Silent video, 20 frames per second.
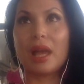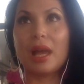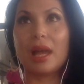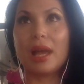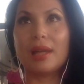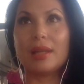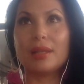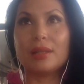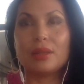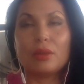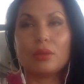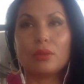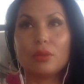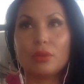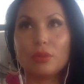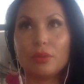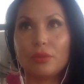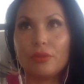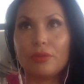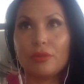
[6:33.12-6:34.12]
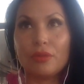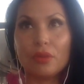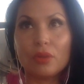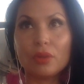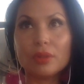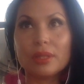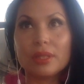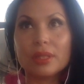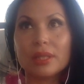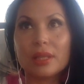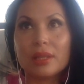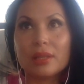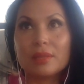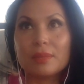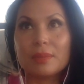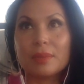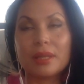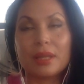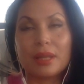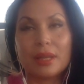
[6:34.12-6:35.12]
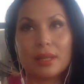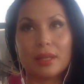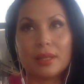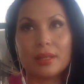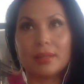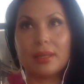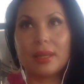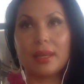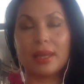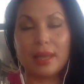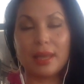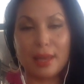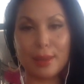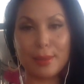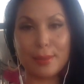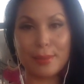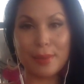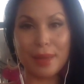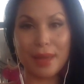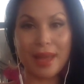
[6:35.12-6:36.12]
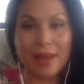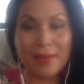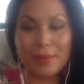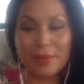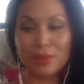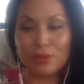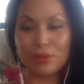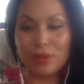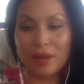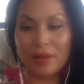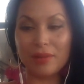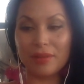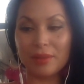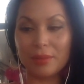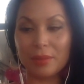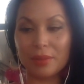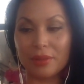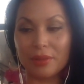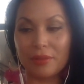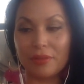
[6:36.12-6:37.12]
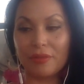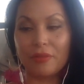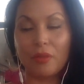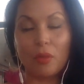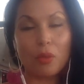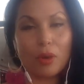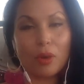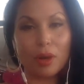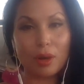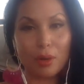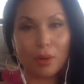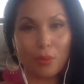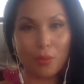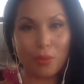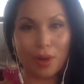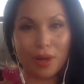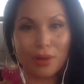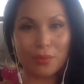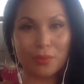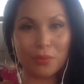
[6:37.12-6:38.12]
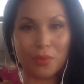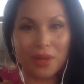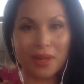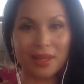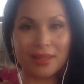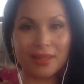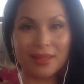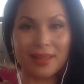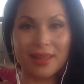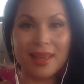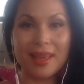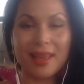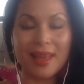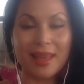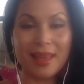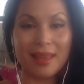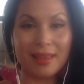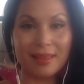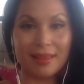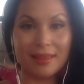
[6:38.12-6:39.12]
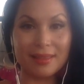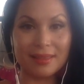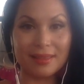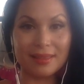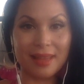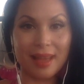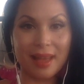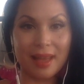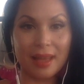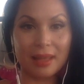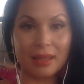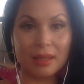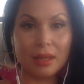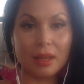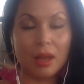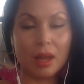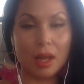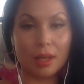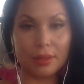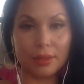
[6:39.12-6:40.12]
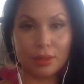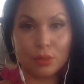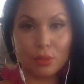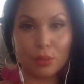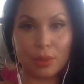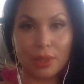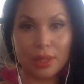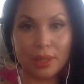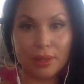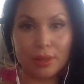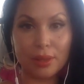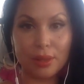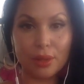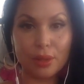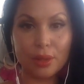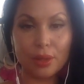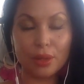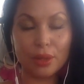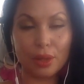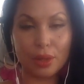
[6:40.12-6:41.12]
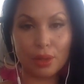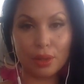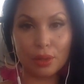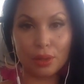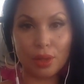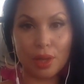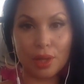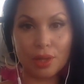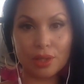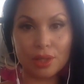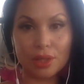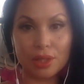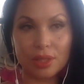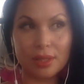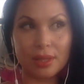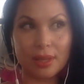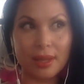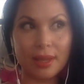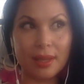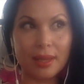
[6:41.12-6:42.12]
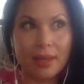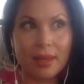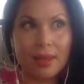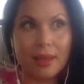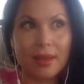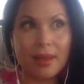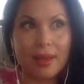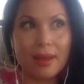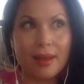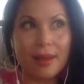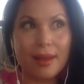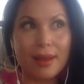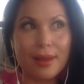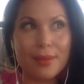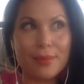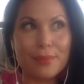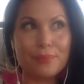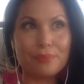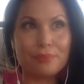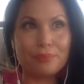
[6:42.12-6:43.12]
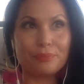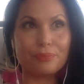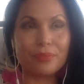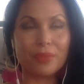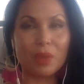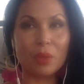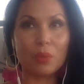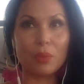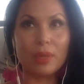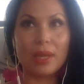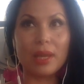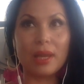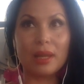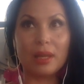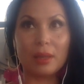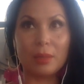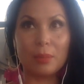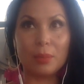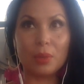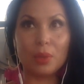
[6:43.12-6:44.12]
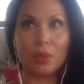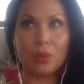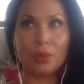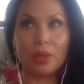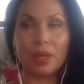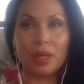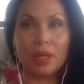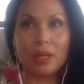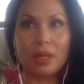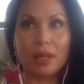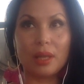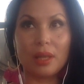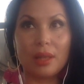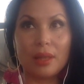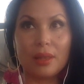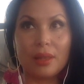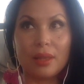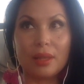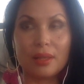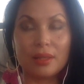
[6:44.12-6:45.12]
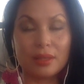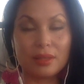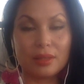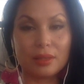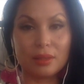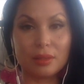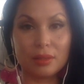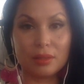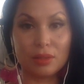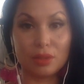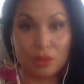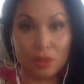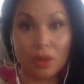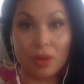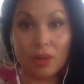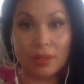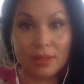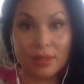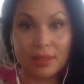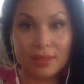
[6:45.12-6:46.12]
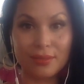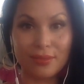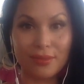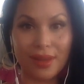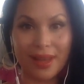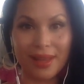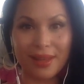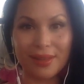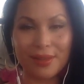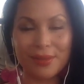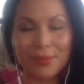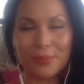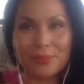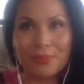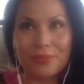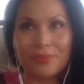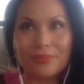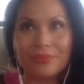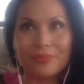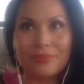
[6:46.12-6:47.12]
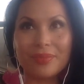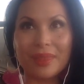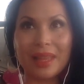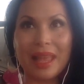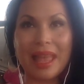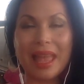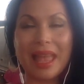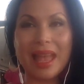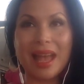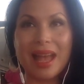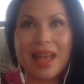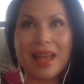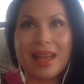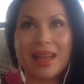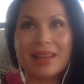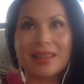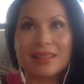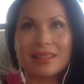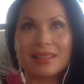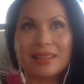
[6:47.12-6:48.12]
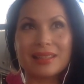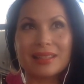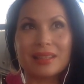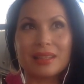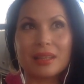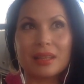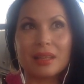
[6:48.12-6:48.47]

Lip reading: I don't know the full details because I have been traveling, but the 411 is that on the 23rd, on our launch day, we had uploaded the Starseeds file, and